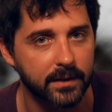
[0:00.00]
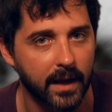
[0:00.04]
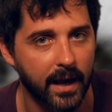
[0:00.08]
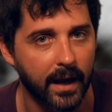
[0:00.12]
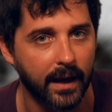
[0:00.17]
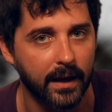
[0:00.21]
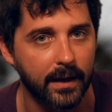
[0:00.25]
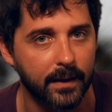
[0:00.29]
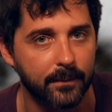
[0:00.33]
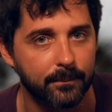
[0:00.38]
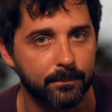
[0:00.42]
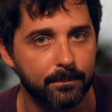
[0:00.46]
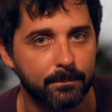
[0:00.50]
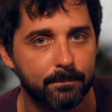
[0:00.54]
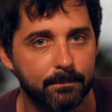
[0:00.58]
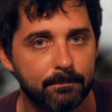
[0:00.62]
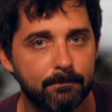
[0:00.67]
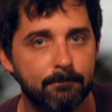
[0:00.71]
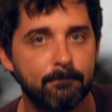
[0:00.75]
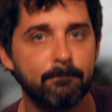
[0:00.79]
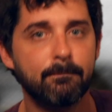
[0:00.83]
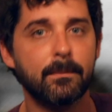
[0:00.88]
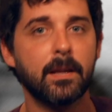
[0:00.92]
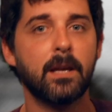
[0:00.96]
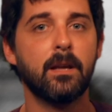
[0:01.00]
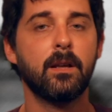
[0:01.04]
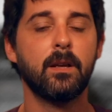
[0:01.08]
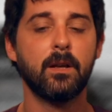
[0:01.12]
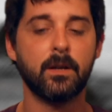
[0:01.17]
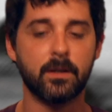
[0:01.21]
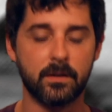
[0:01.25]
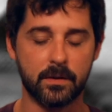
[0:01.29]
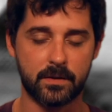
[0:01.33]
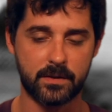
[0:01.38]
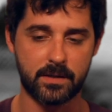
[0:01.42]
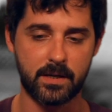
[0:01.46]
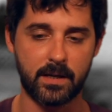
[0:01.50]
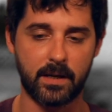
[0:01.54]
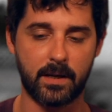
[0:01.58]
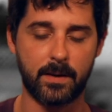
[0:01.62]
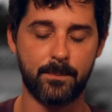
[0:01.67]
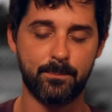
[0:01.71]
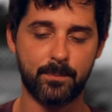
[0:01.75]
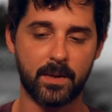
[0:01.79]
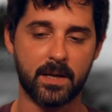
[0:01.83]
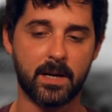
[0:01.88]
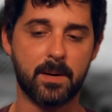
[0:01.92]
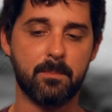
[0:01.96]
day. You
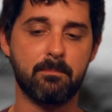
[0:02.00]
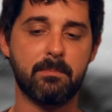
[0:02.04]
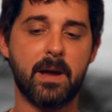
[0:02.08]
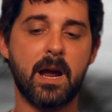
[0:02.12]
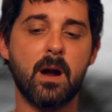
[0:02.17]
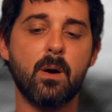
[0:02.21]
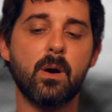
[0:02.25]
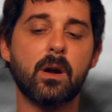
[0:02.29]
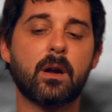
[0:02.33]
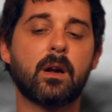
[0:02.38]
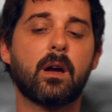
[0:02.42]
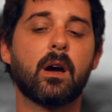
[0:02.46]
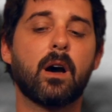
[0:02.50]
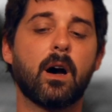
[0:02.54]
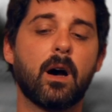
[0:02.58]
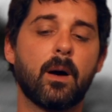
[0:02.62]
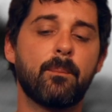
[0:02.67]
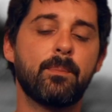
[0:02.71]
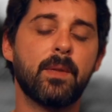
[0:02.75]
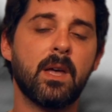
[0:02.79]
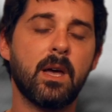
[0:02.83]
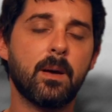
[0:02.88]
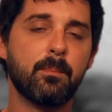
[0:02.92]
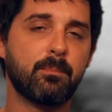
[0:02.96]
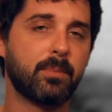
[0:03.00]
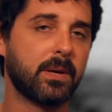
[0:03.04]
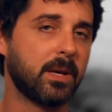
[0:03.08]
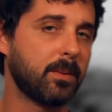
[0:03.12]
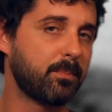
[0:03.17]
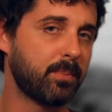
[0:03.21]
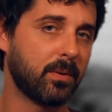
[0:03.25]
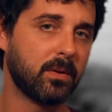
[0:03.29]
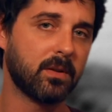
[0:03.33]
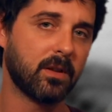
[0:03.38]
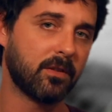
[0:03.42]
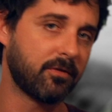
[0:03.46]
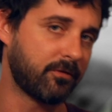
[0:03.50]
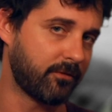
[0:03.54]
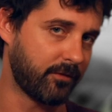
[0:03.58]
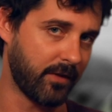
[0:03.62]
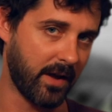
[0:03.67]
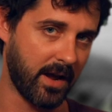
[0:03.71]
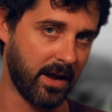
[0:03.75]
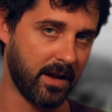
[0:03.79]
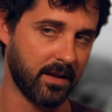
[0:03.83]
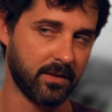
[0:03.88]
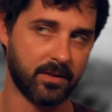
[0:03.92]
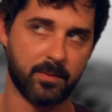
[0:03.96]
see, in America, people of
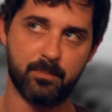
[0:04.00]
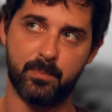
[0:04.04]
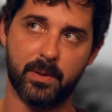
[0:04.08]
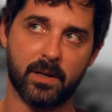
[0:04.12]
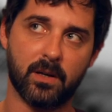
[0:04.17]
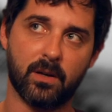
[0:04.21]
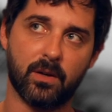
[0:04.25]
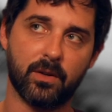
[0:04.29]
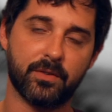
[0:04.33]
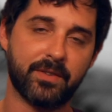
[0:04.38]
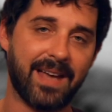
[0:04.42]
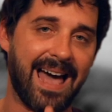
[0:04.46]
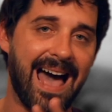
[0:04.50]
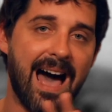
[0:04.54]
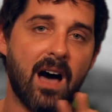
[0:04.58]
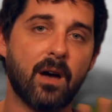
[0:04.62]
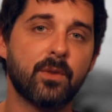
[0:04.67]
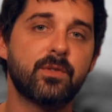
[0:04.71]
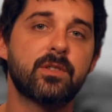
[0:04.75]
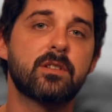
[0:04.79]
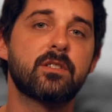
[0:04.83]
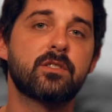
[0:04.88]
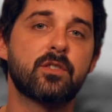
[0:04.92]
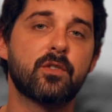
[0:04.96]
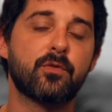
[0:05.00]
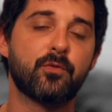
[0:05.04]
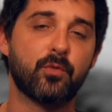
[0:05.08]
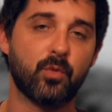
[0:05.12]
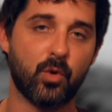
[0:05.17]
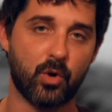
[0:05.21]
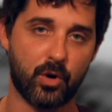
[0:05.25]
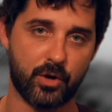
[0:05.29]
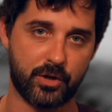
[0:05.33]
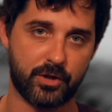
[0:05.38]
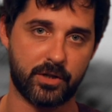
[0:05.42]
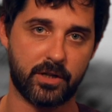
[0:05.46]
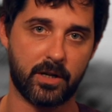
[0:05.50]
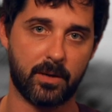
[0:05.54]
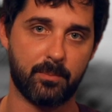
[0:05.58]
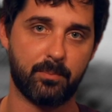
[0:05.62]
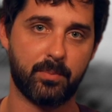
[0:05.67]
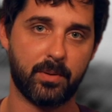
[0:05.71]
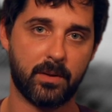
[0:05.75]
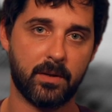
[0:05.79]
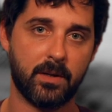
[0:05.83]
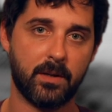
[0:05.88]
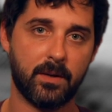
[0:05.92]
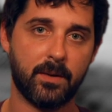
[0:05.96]
faith build houses of worship.
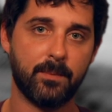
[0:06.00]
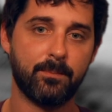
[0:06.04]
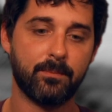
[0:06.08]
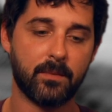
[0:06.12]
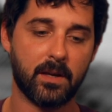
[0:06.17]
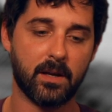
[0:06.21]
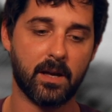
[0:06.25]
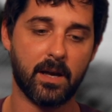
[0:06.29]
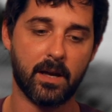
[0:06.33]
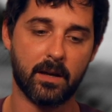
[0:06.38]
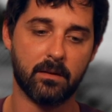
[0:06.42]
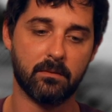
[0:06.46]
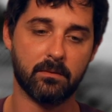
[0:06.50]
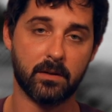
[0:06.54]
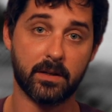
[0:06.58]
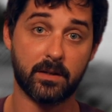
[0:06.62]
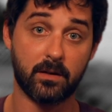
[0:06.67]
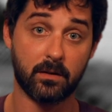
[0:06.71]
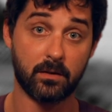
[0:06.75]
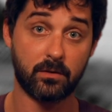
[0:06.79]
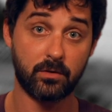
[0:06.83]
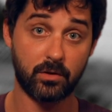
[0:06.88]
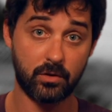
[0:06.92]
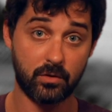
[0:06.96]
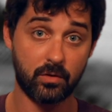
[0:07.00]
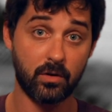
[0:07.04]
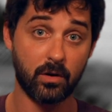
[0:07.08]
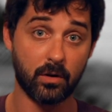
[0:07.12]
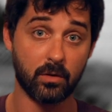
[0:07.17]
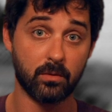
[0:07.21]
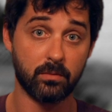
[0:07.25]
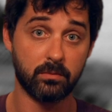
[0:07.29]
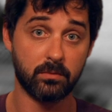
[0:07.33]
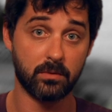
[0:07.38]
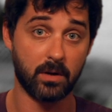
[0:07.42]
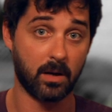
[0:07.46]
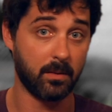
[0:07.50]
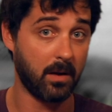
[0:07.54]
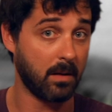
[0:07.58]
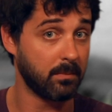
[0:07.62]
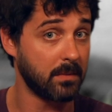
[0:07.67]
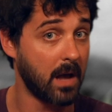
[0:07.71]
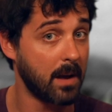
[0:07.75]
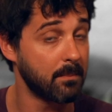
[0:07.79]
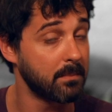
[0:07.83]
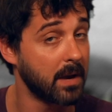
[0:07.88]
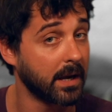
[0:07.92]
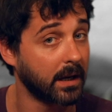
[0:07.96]
And it, it's true, I'm
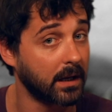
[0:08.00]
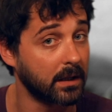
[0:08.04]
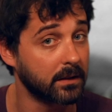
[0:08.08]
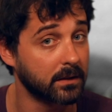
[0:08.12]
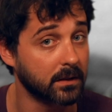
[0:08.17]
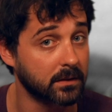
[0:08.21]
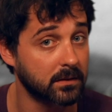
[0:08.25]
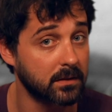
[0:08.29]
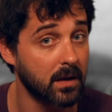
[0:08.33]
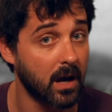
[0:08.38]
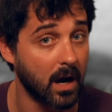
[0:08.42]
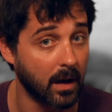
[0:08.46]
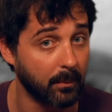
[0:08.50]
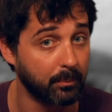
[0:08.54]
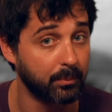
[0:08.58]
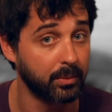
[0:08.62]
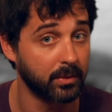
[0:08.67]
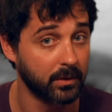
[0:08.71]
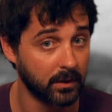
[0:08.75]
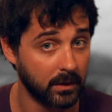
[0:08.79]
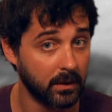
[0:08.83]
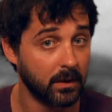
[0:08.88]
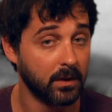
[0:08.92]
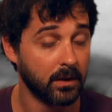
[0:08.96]
not making this up.